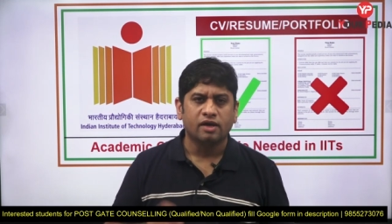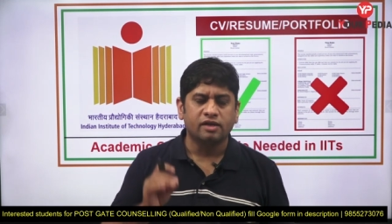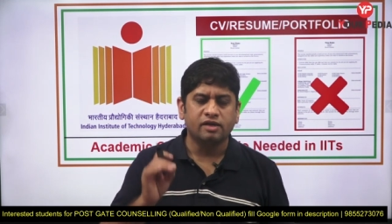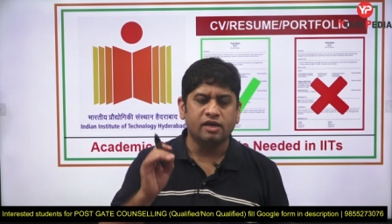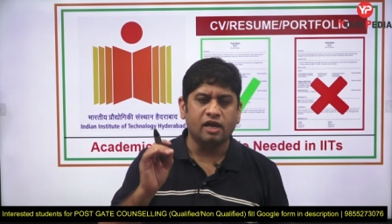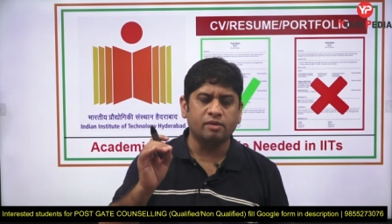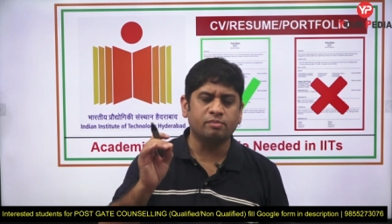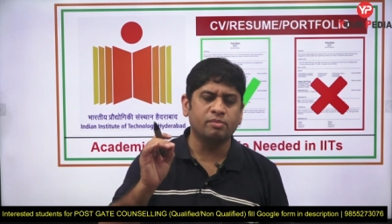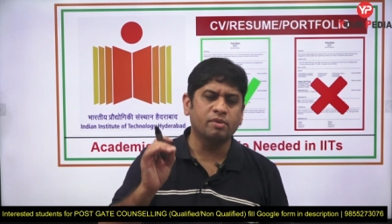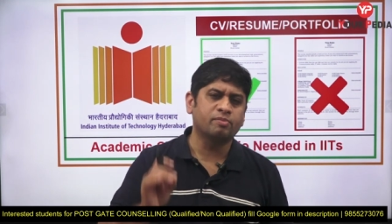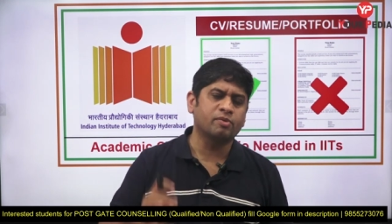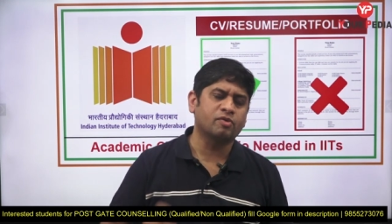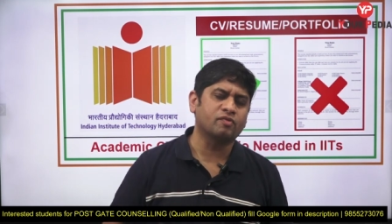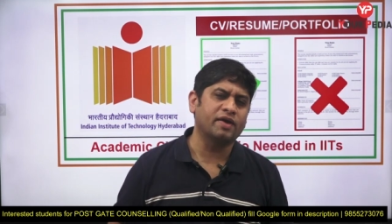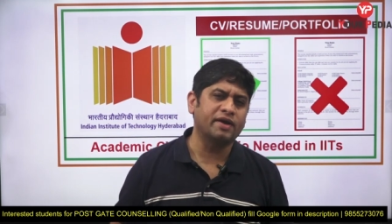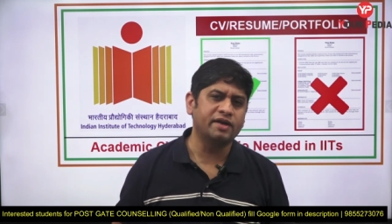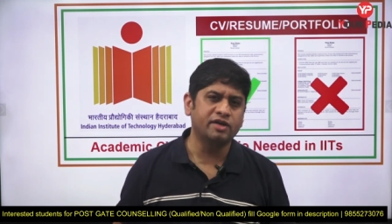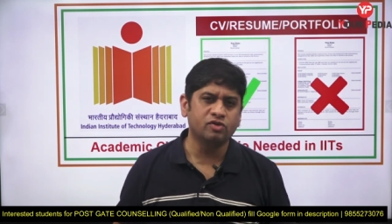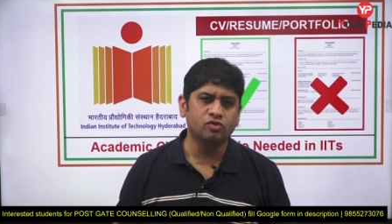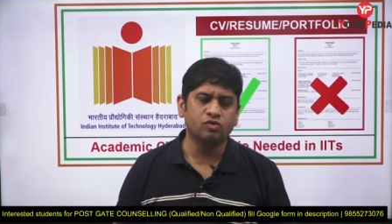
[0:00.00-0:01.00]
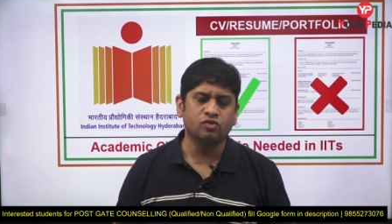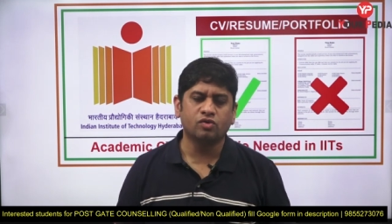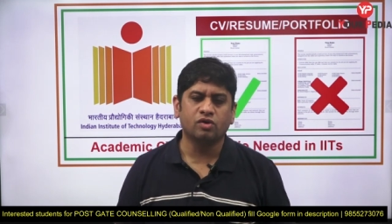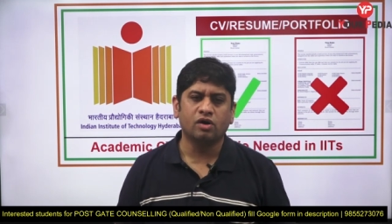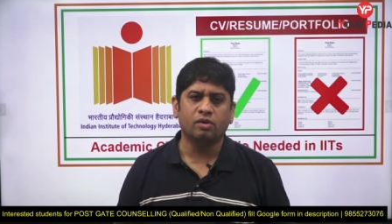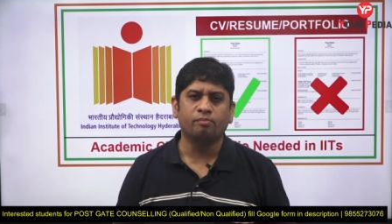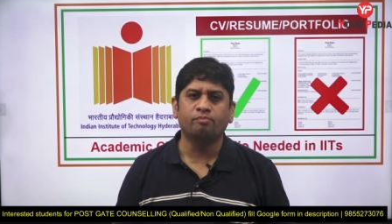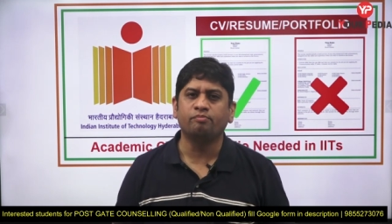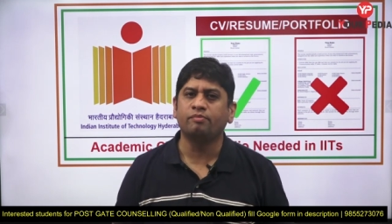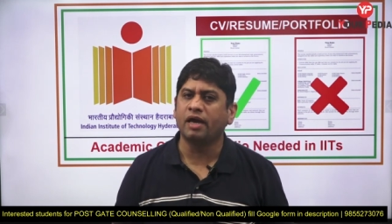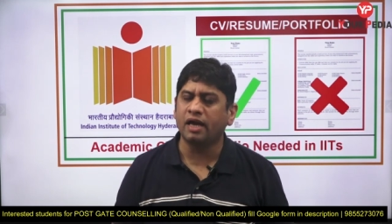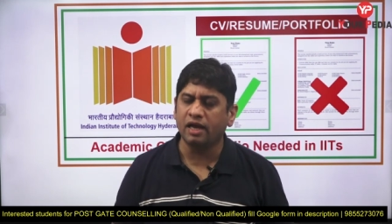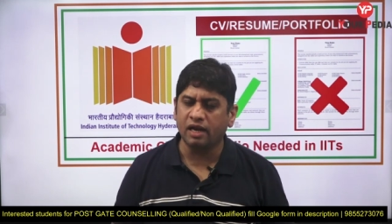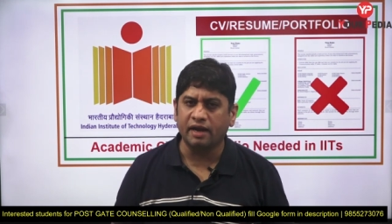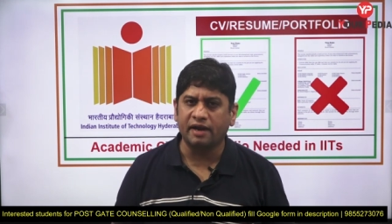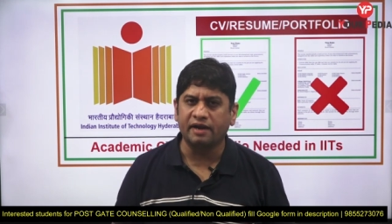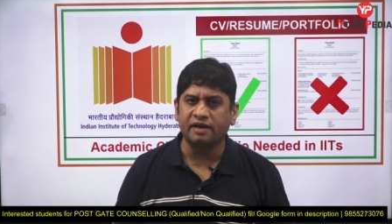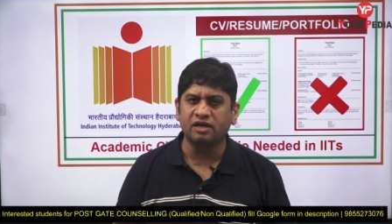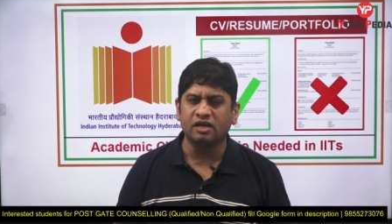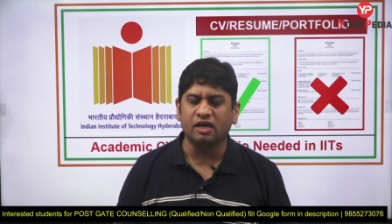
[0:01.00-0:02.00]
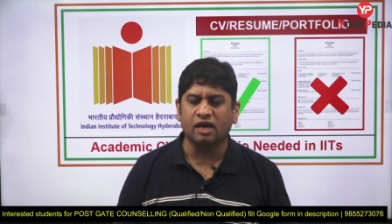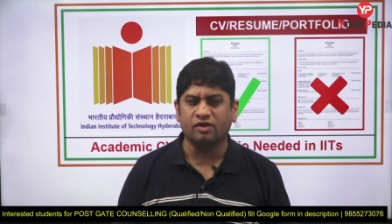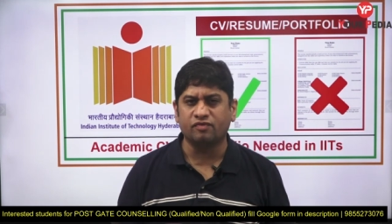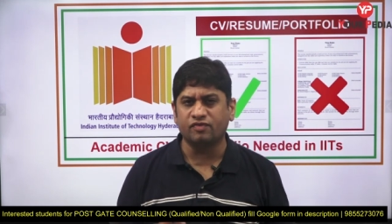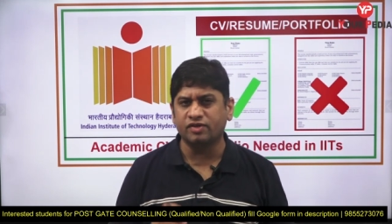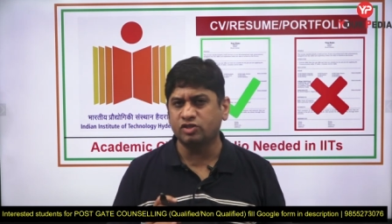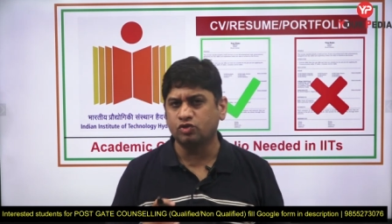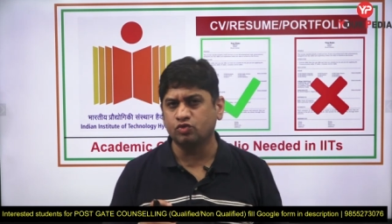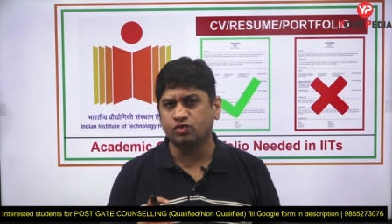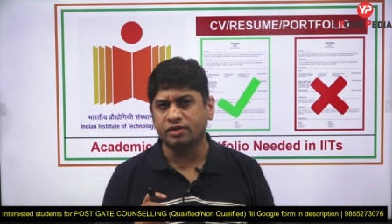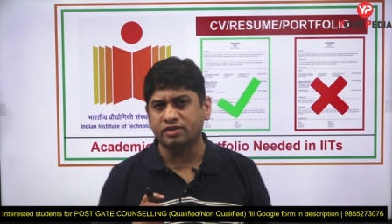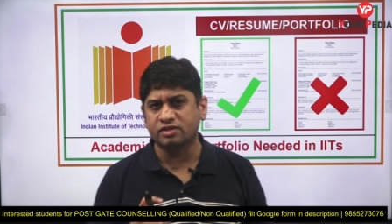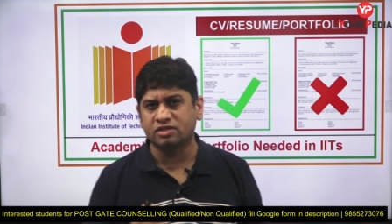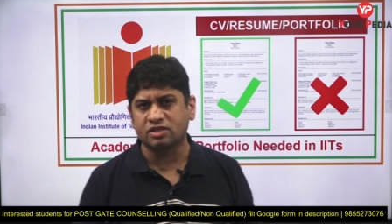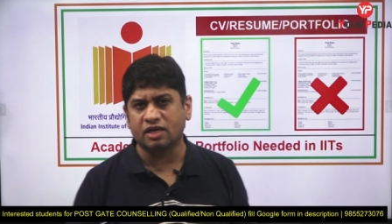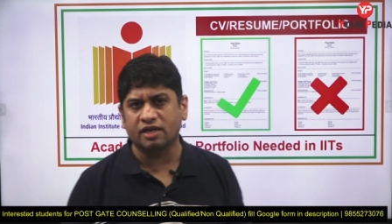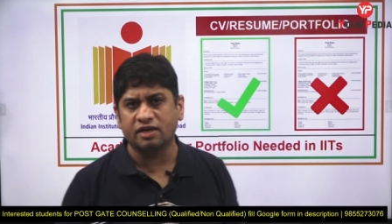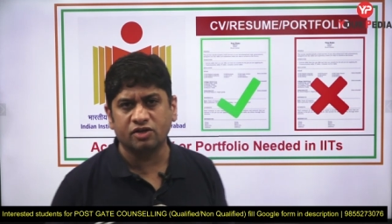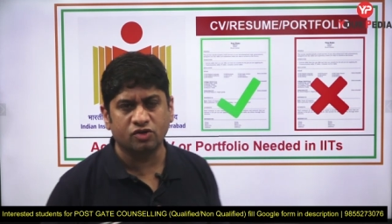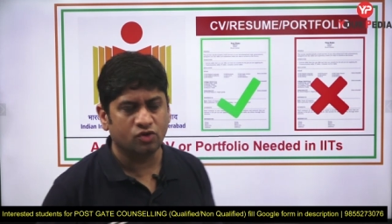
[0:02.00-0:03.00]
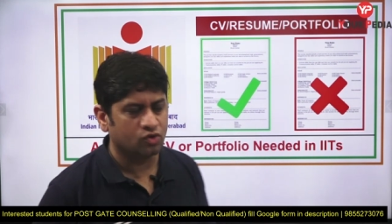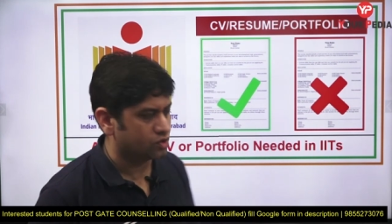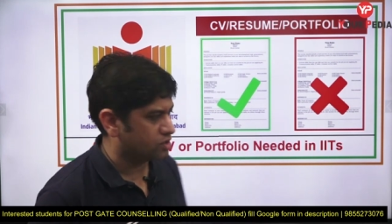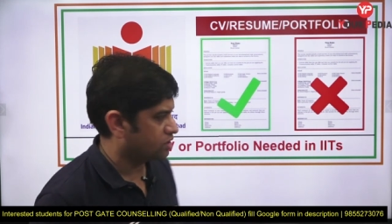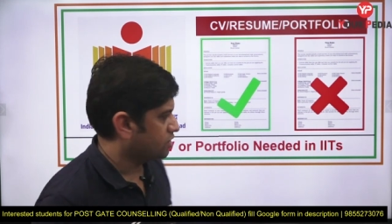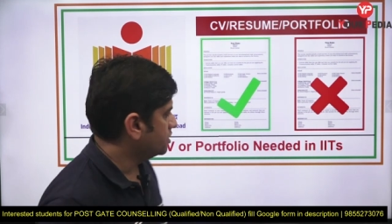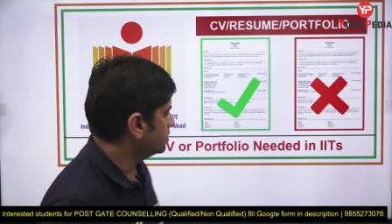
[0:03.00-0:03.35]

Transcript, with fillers: let me provide you mail ID at which you can send your